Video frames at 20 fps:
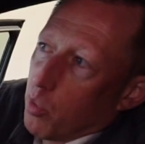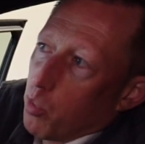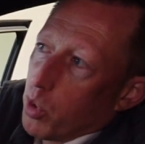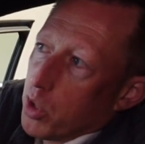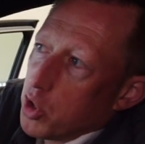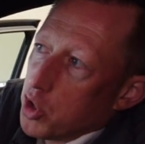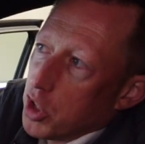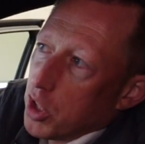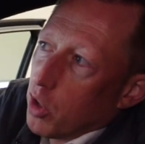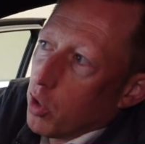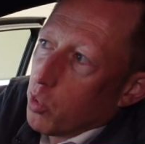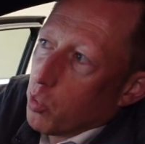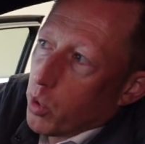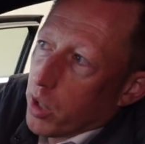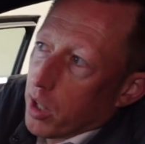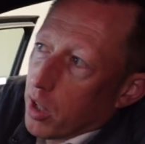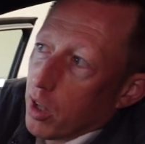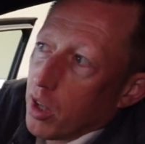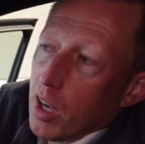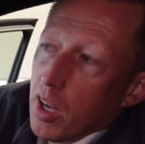the windshield
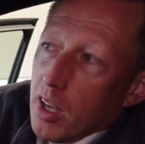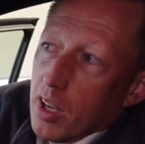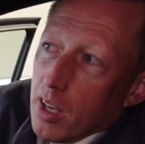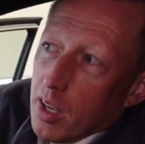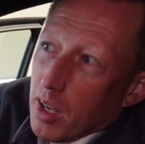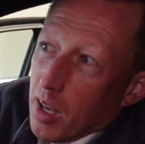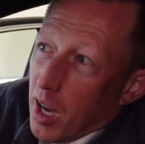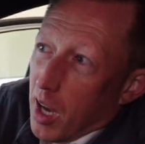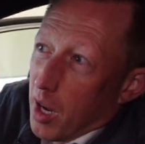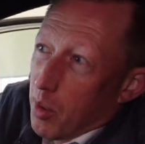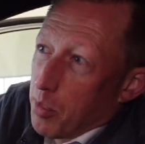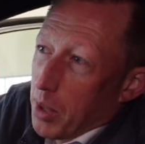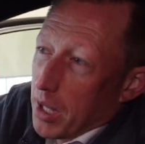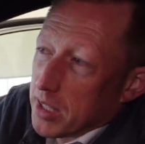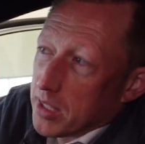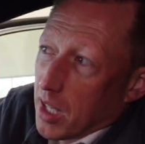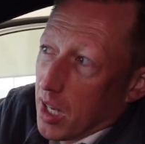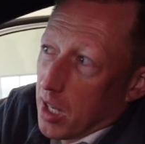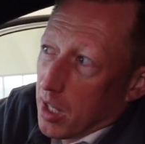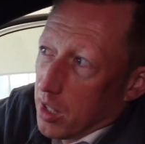where,
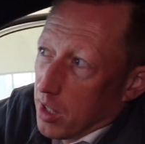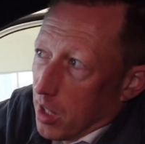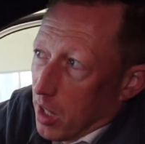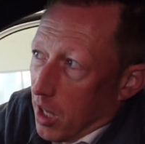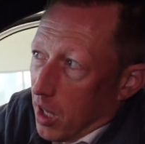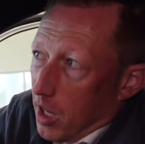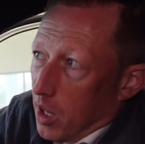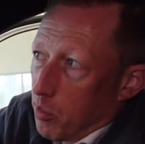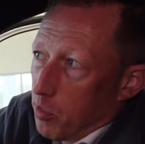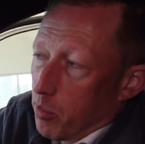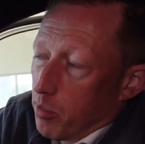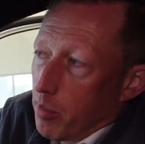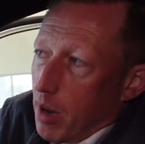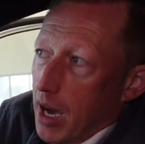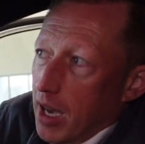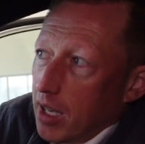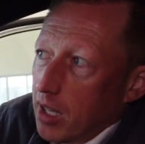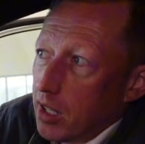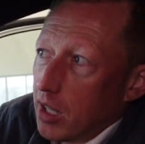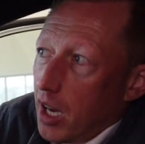based on
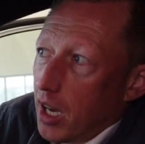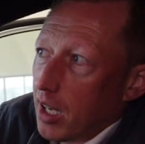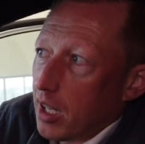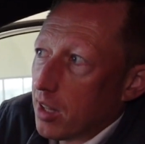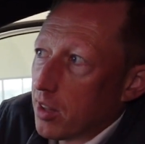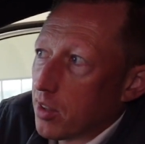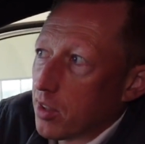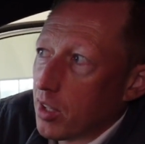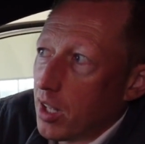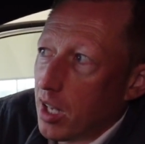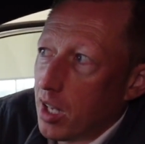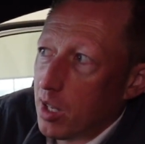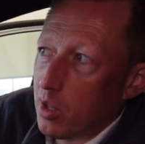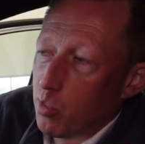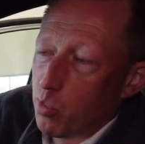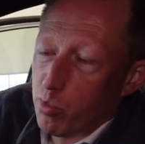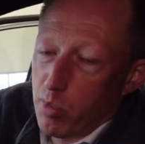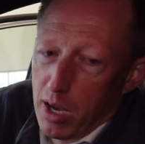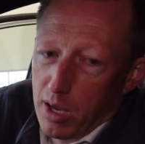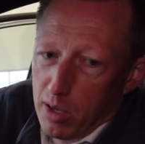my height
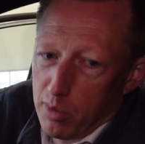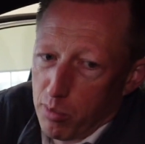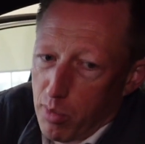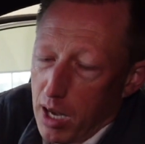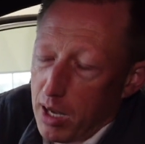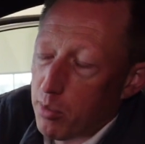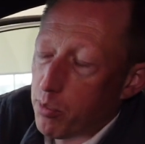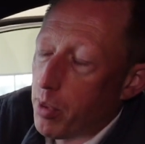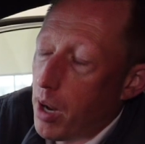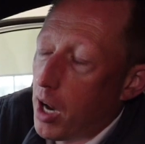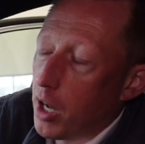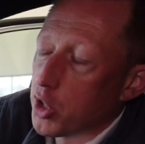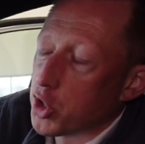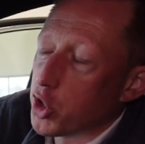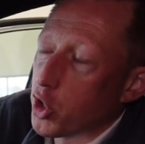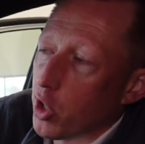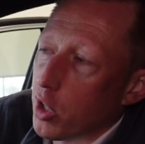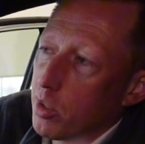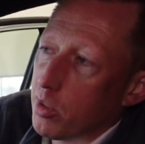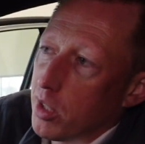and my
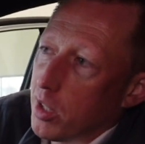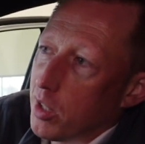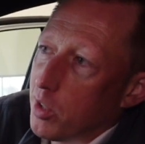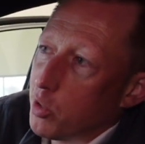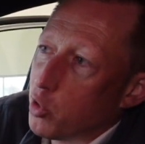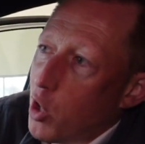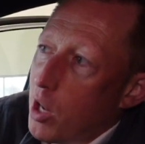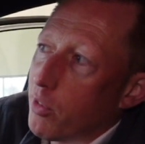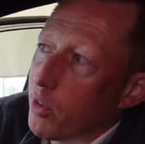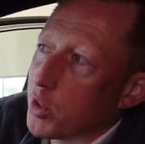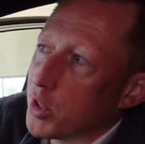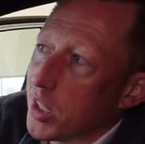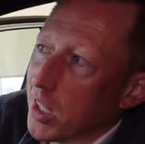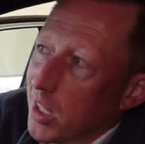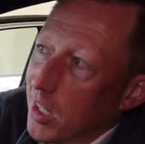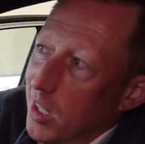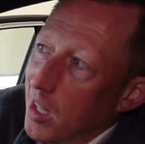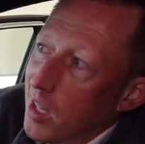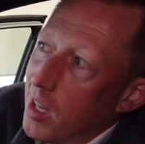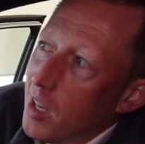posture in the driver's
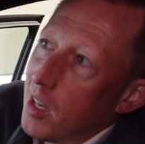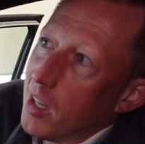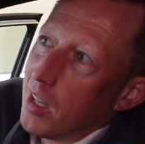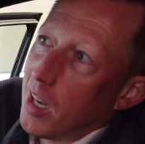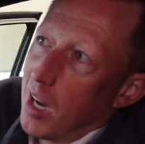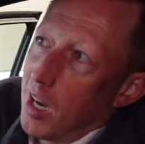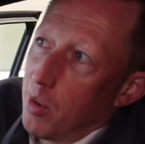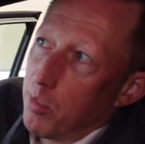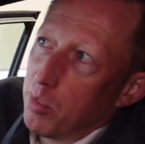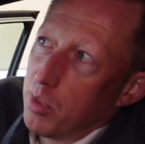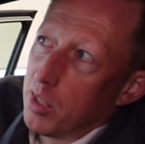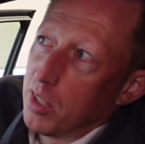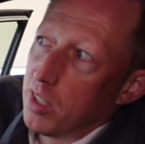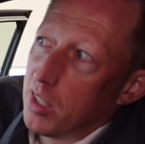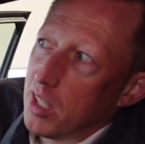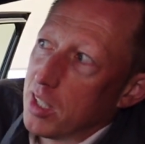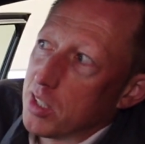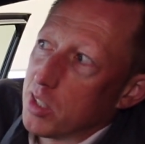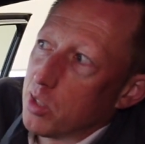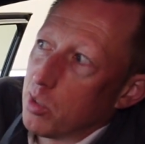seat,
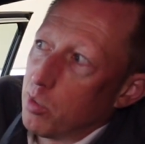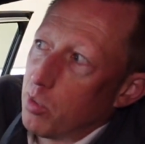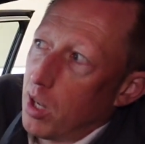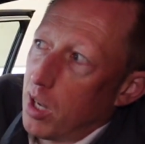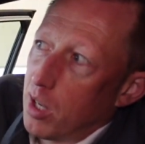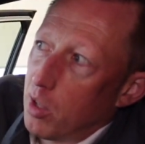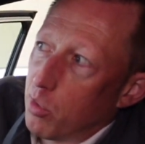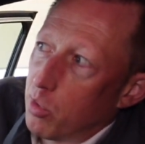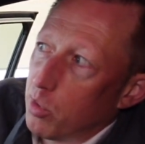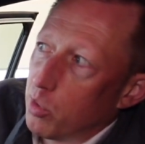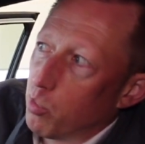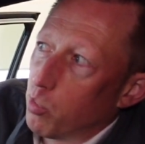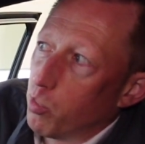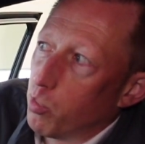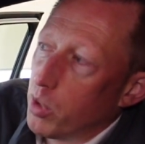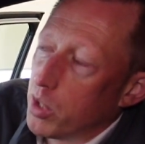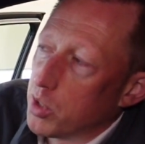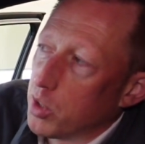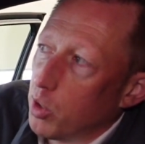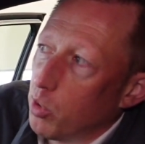this
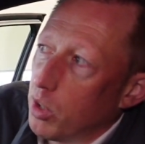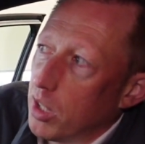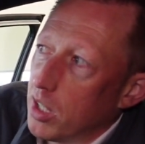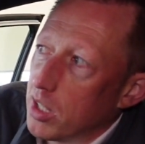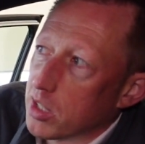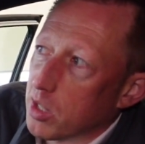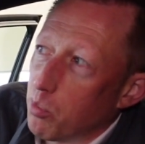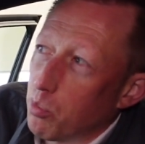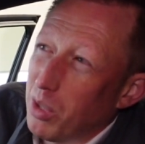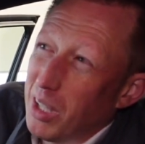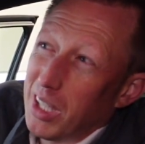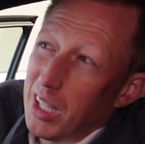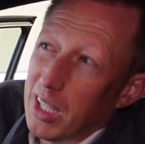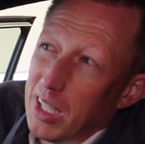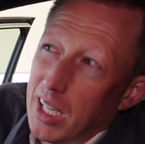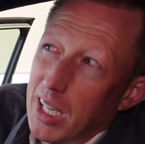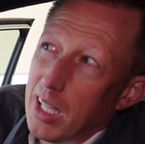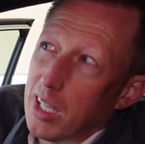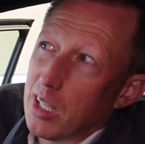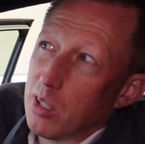unit is
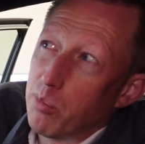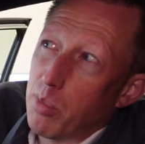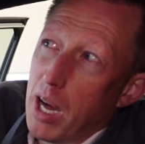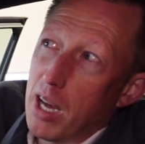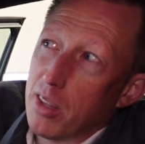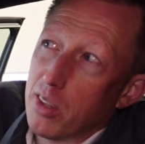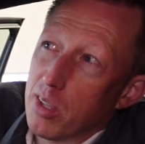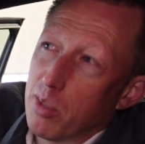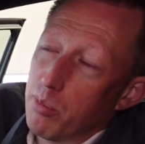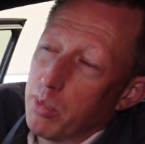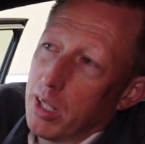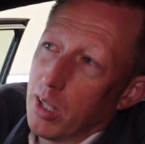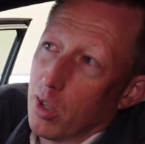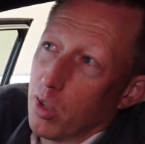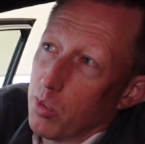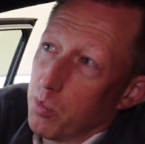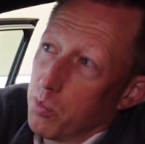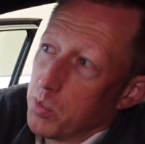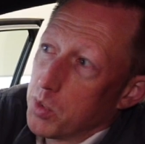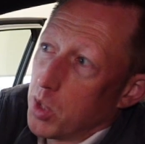completely hidden by the
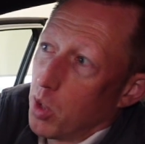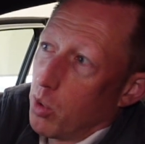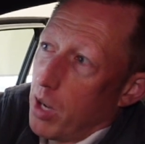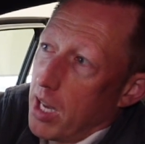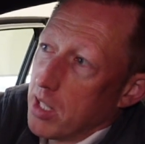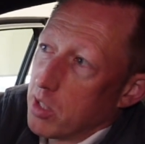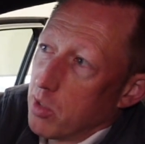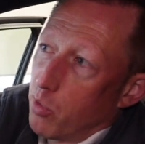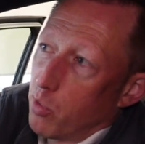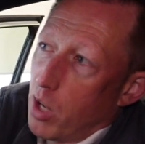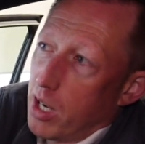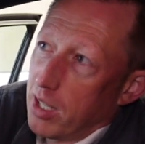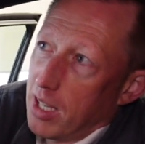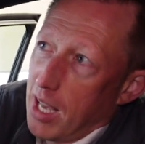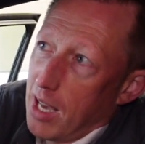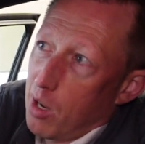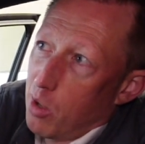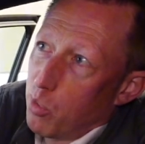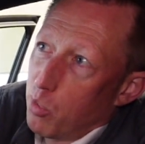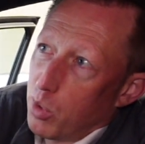mirror. So as of right
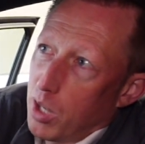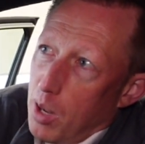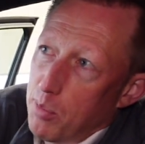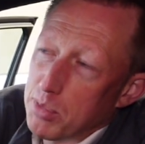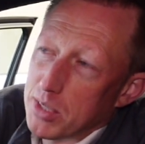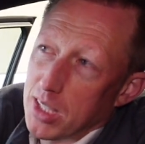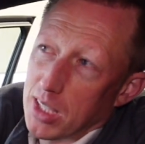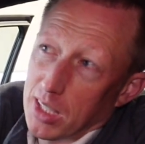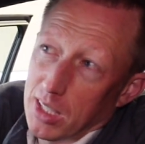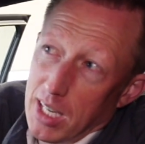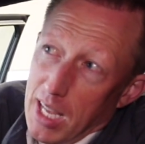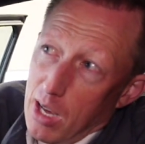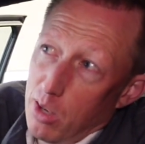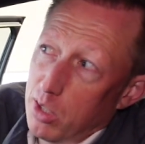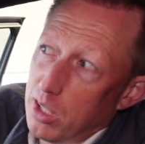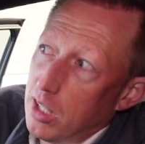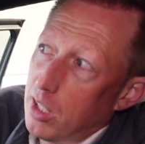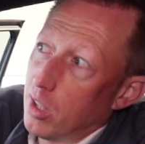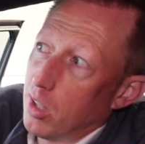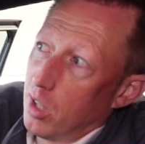now, when I'm sitting down
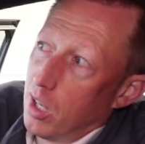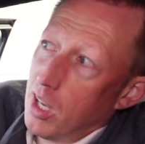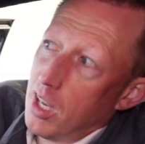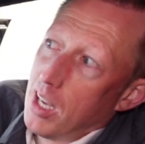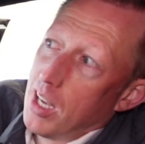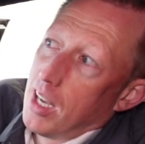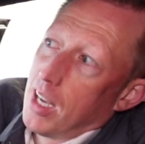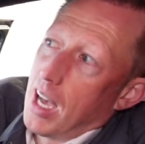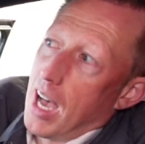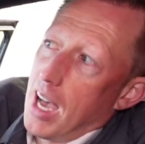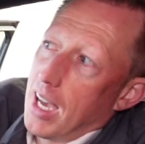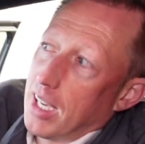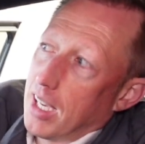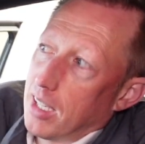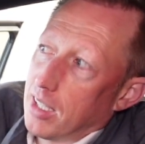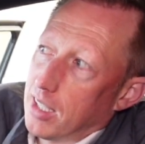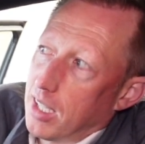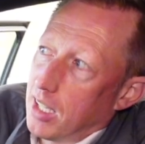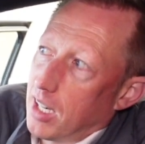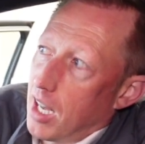here, I
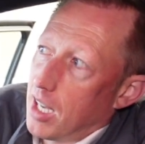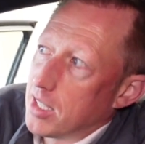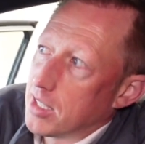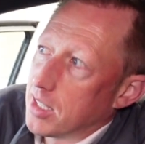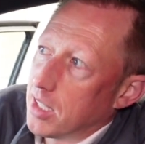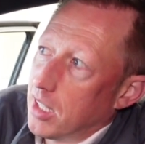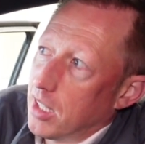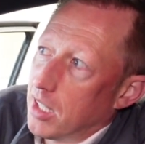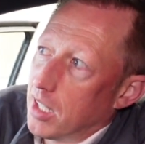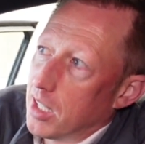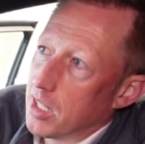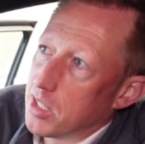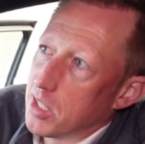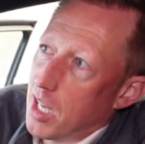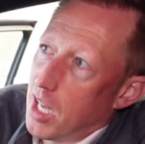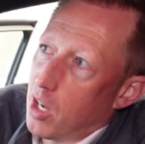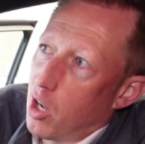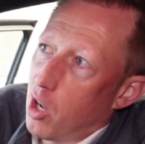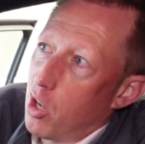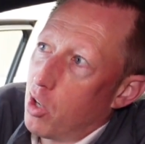cannot see this
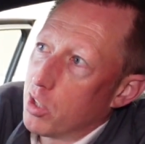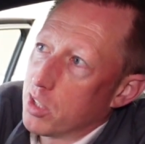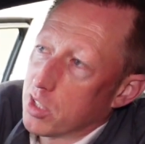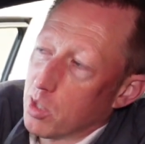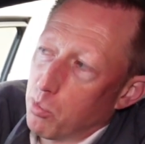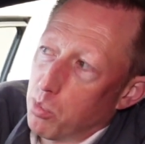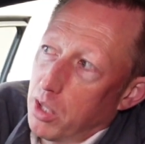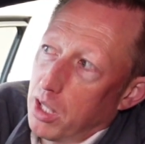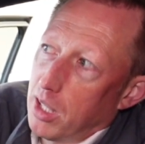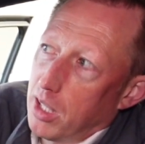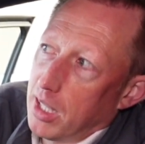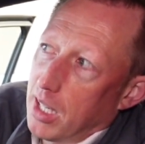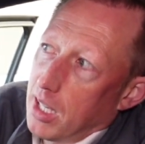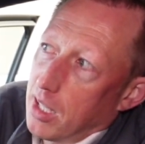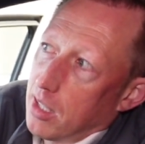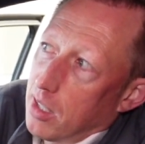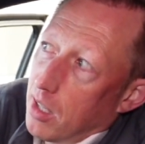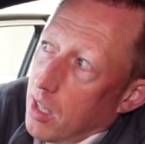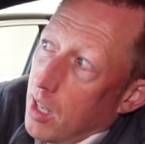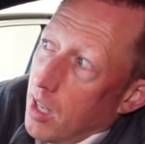at all. It's completely
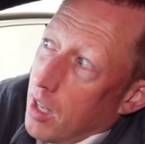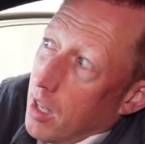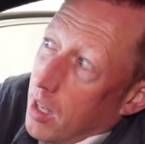hidden.